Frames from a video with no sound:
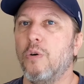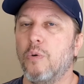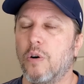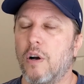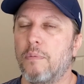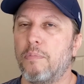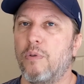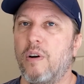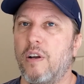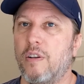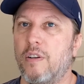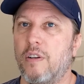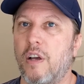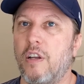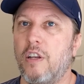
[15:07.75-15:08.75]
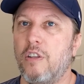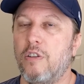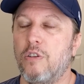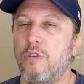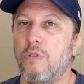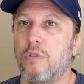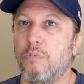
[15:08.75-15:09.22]
were up around
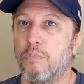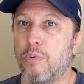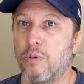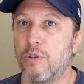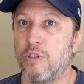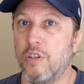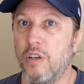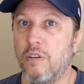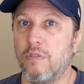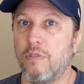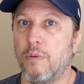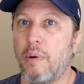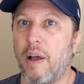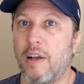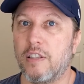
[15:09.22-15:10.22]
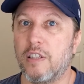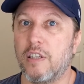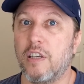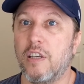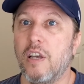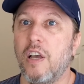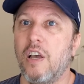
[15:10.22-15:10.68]
92% for
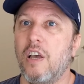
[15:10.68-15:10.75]
passing.